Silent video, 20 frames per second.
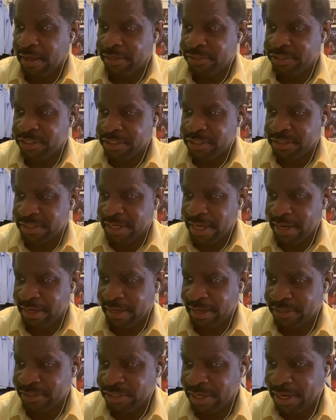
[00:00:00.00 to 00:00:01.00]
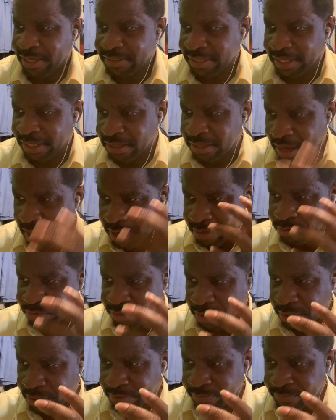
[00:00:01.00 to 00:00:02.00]
She's standing and she has like goggles
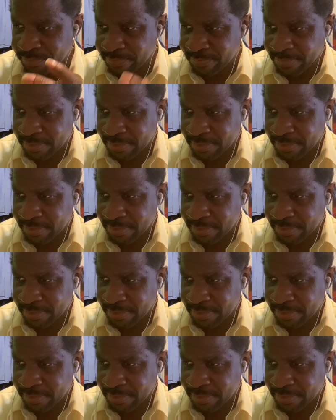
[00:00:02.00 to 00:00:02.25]
on,